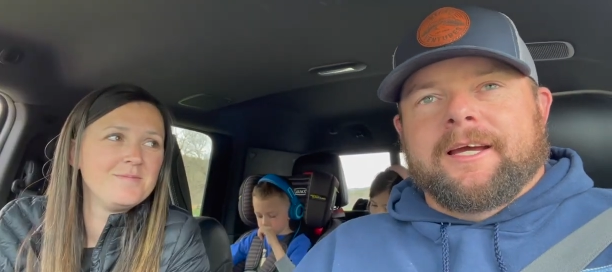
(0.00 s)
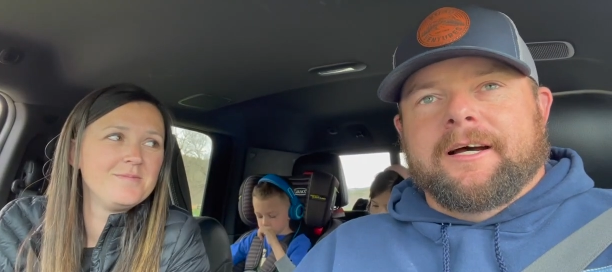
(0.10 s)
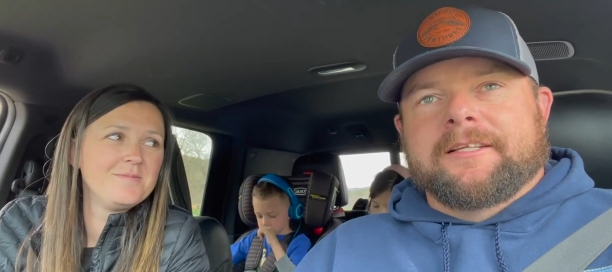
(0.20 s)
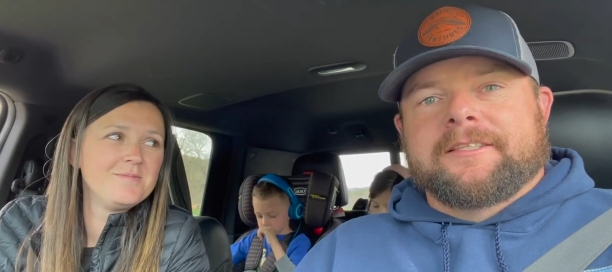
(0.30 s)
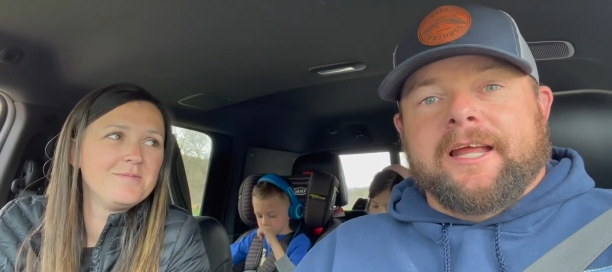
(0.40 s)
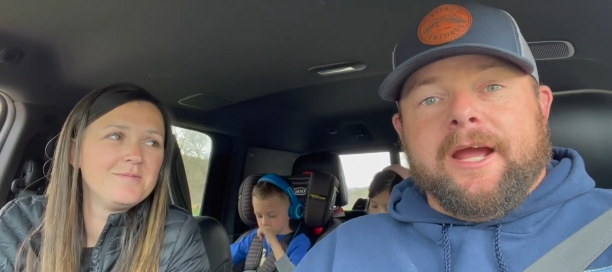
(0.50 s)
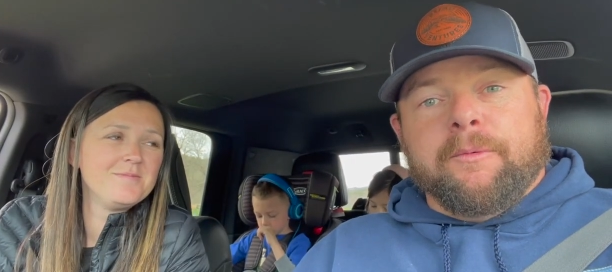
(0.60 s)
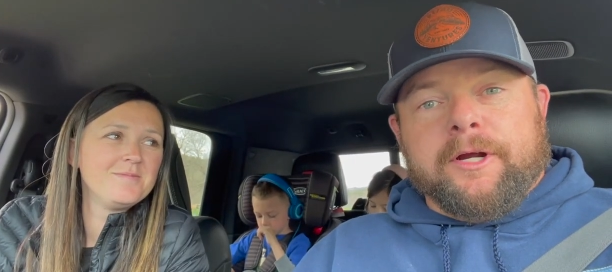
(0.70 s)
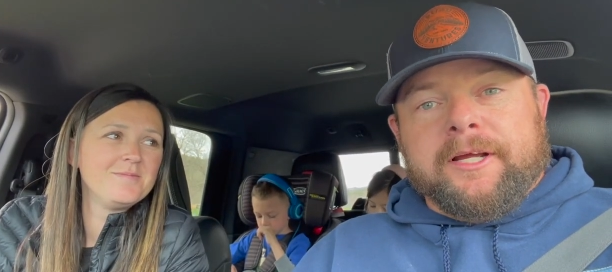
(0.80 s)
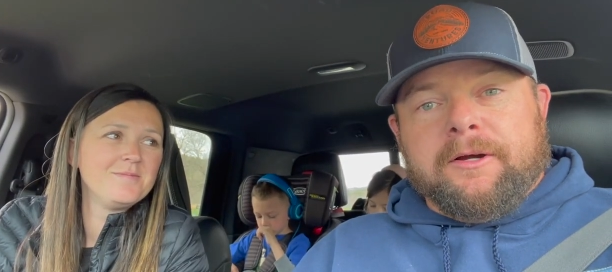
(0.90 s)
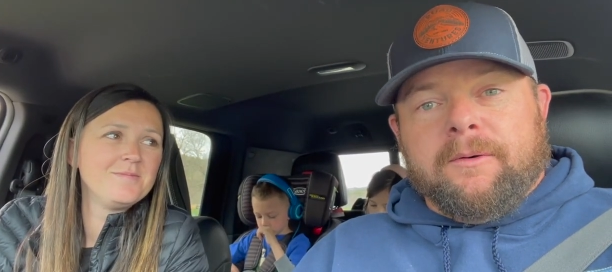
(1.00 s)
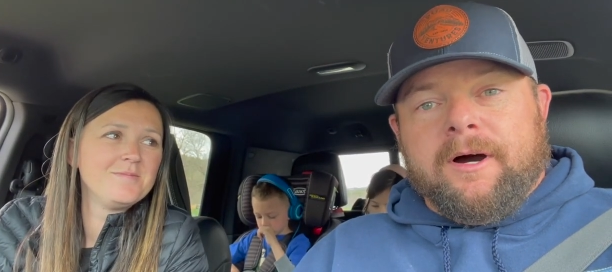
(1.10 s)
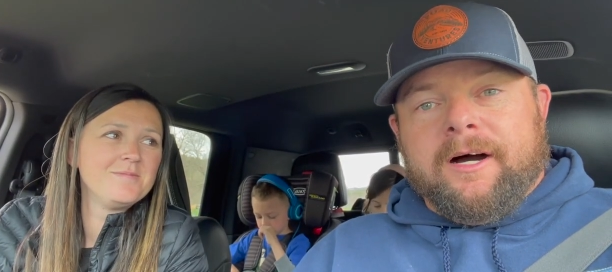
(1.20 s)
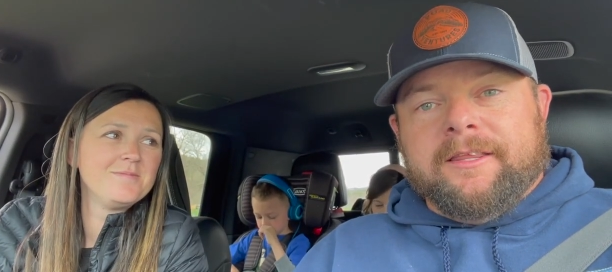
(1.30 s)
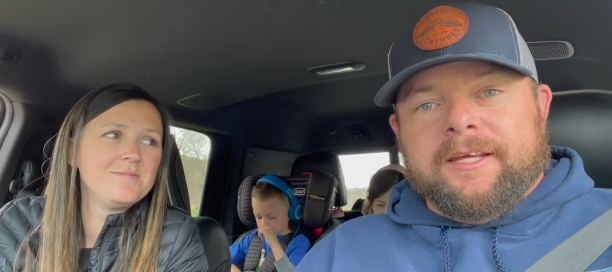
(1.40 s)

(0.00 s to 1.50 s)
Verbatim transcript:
Speaker 1: Uh, today we're gonna go on